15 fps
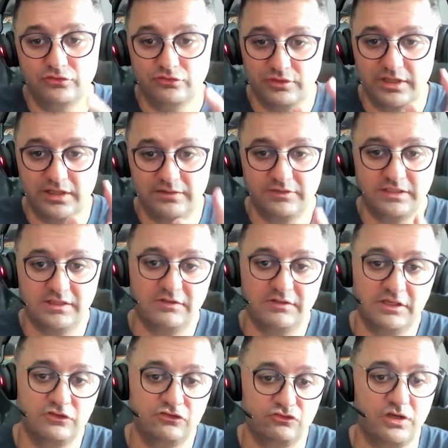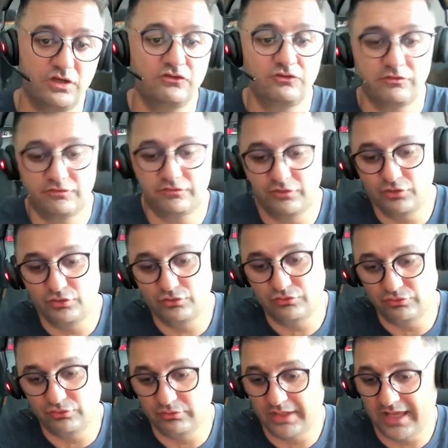So kind of giving a structure for you
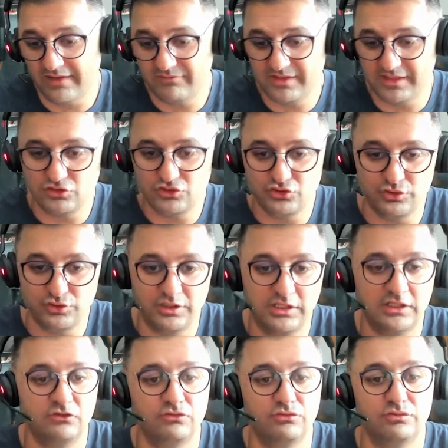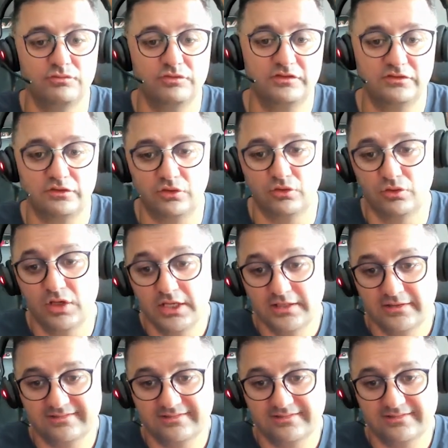to have that journey into Revizto